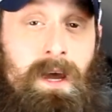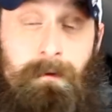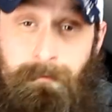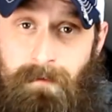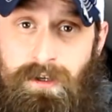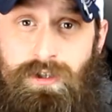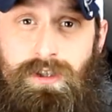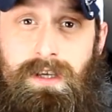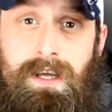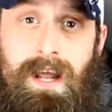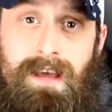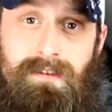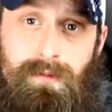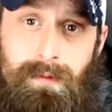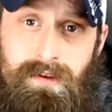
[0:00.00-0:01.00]
Officially,
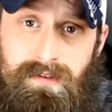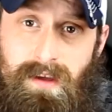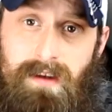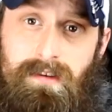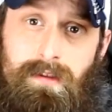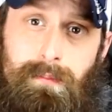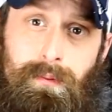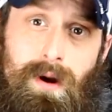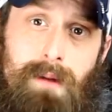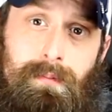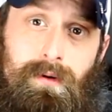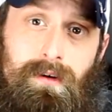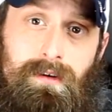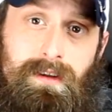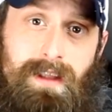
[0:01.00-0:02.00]
it has to be set to the
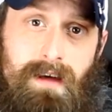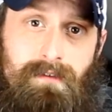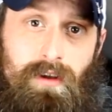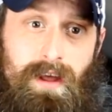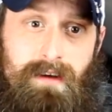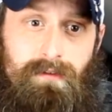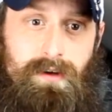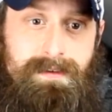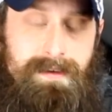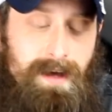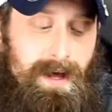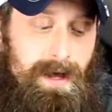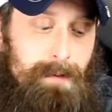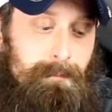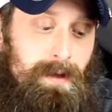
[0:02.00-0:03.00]
proper level every
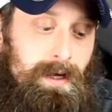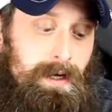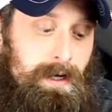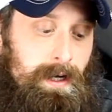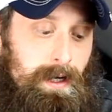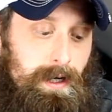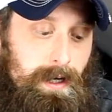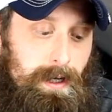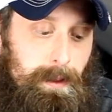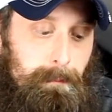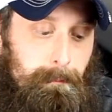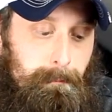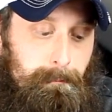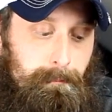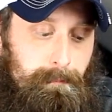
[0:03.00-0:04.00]
time.
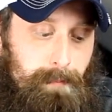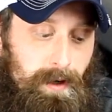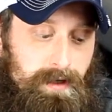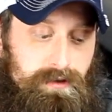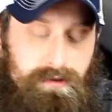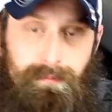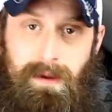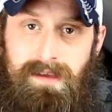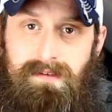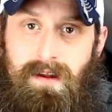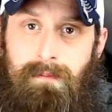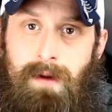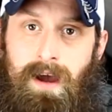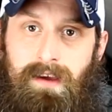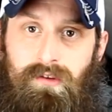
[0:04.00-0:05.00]
But just based
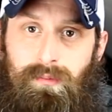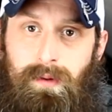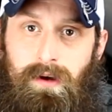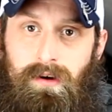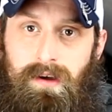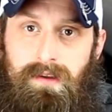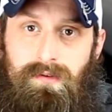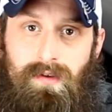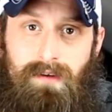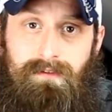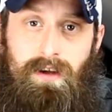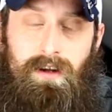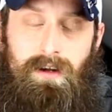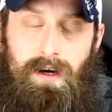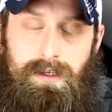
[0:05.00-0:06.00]
on my experience, I've
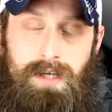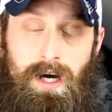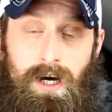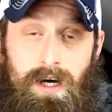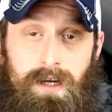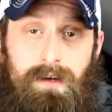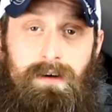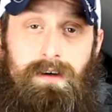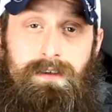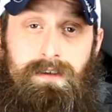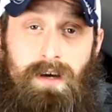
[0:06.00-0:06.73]
done a ton